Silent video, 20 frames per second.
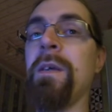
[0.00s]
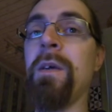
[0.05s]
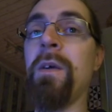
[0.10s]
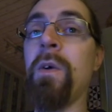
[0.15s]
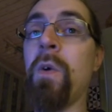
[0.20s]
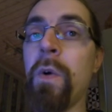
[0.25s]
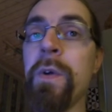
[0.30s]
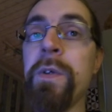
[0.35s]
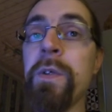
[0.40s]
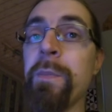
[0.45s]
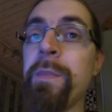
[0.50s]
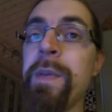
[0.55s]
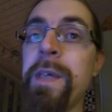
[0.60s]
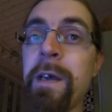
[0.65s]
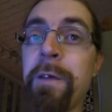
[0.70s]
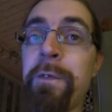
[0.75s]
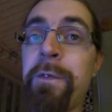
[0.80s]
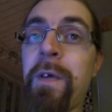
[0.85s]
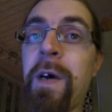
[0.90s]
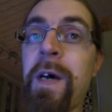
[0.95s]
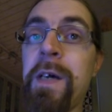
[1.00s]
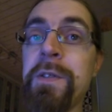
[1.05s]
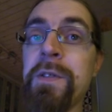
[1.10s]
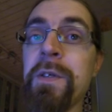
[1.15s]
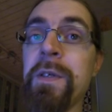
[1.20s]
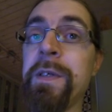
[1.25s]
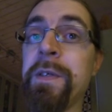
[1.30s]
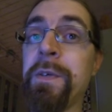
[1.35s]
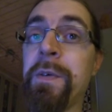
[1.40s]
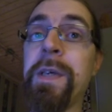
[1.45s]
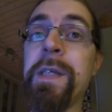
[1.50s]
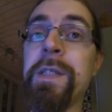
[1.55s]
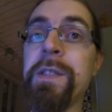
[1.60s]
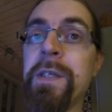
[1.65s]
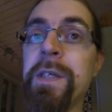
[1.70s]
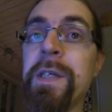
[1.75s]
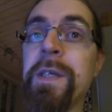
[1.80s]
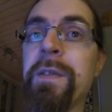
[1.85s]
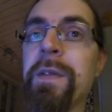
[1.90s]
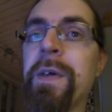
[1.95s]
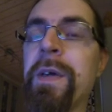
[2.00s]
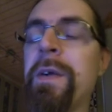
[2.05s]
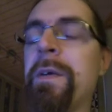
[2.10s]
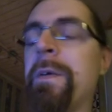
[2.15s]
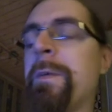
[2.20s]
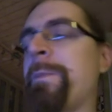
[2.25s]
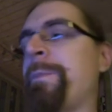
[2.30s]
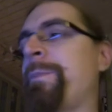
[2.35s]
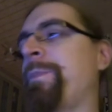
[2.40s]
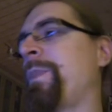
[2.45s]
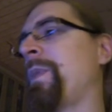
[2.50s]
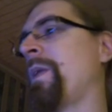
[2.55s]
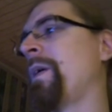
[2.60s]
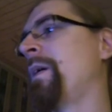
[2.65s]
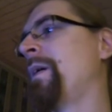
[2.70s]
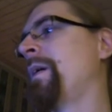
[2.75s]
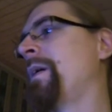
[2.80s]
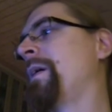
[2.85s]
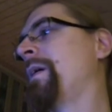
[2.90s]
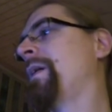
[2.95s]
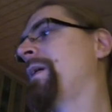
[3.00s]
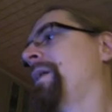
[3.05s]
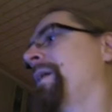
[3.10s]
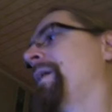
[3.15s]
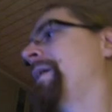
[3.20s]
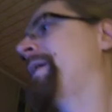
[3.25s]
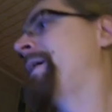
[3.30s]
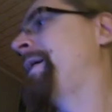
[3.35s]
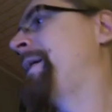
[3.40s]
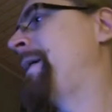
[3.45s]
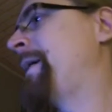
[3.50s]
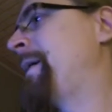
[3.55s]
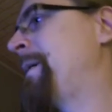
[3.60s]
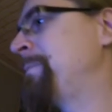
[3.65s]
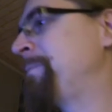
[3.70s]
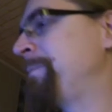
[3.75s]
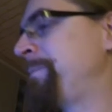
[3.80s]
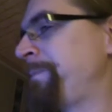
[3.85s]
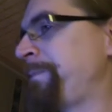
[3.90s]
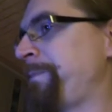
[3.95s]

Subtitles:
going to be a 5 cylinder engine in there. I